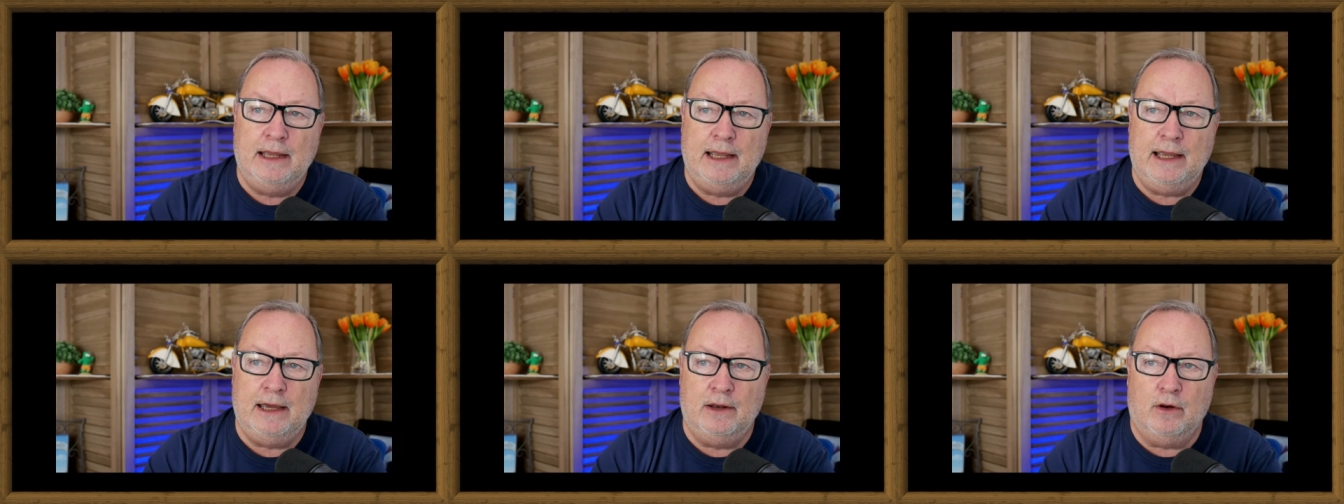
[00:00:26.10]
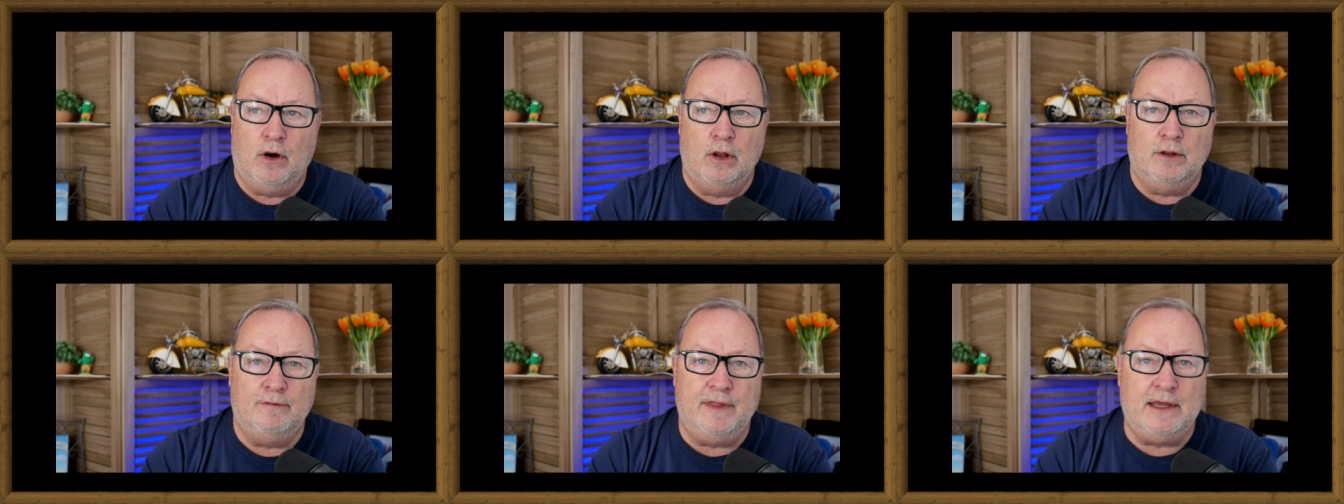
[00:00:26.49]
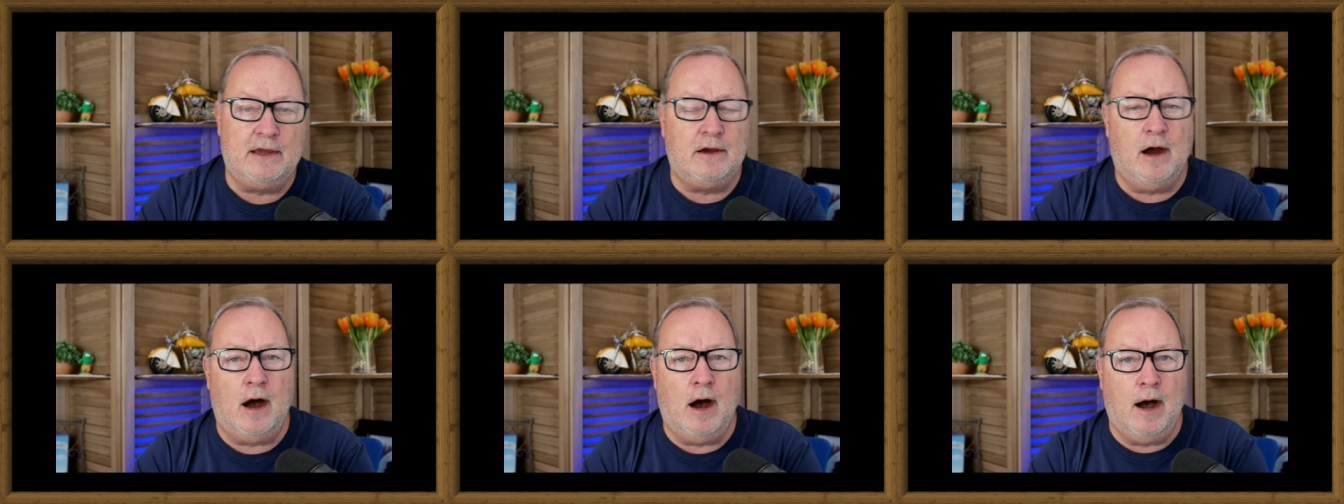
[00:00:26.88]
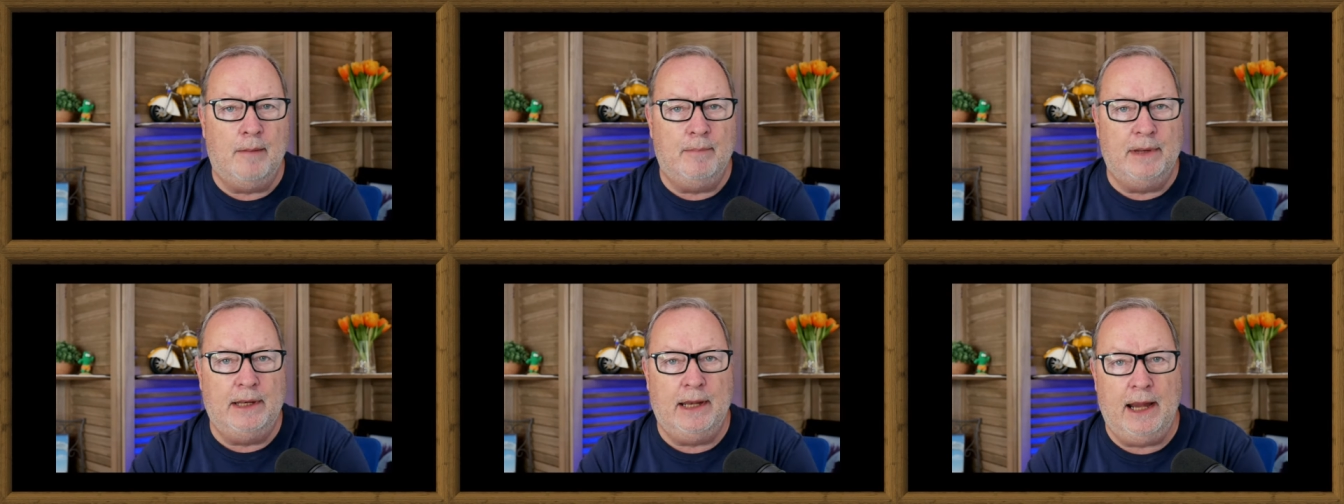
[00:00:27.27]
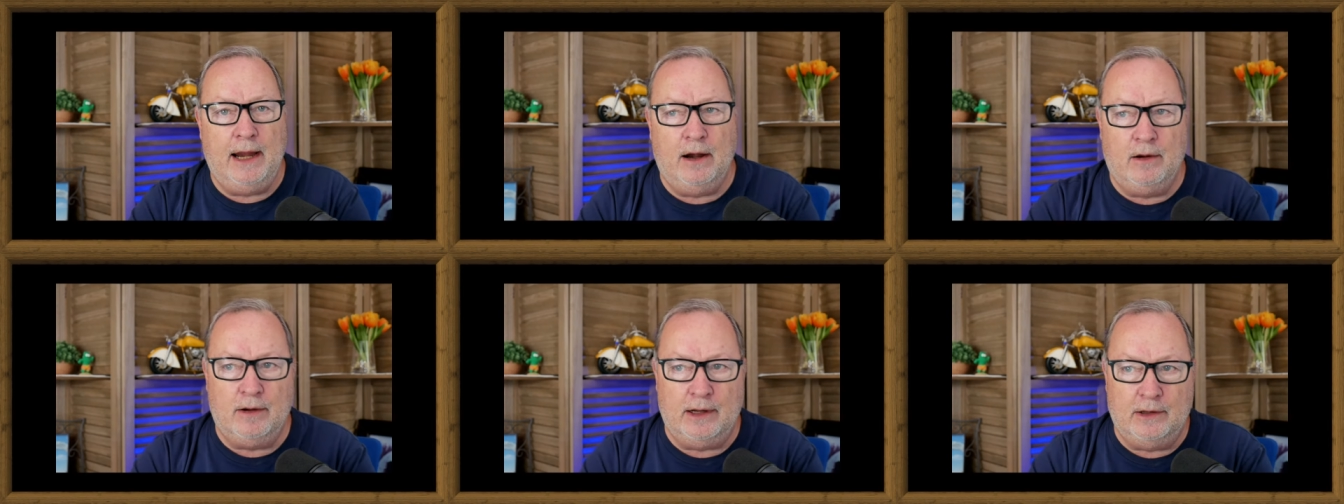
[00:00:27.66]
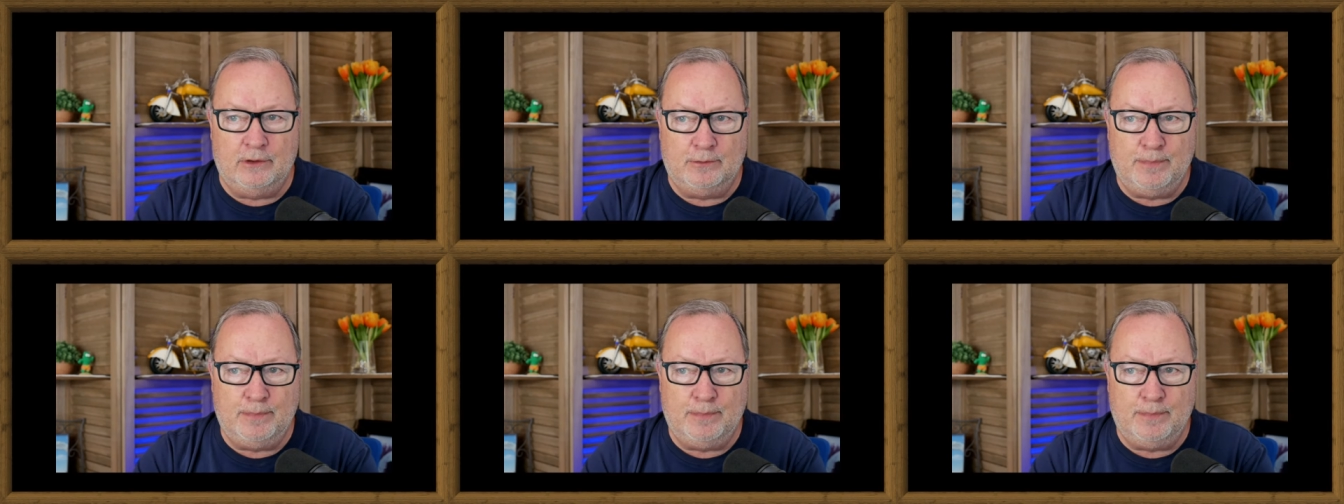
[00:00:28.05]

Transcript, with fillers: and all of the common areas.